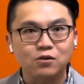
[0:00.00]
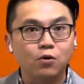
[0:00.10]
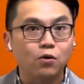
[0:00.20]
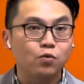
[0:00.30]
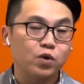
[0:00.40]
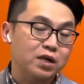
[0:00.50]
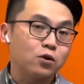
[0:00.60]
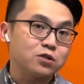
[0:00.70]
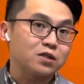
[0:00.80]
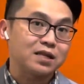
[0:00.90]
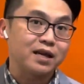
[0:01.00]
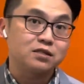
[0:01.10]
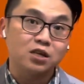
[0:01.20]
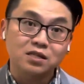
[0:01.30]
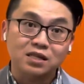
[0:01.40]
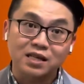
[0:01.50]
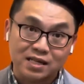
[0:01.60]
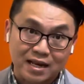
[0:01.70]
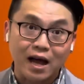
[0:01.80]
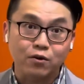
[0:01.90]
Or we can also say Jesus
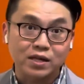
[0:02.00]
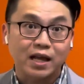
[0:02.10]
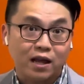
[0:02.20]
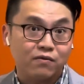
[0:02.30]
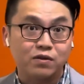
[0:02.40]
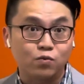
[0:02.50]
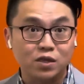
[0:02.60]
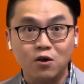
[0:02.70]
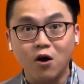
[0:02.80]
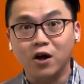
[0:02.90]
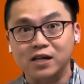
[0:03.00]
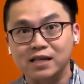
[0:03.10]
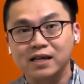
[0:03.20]
is now in heaven with God.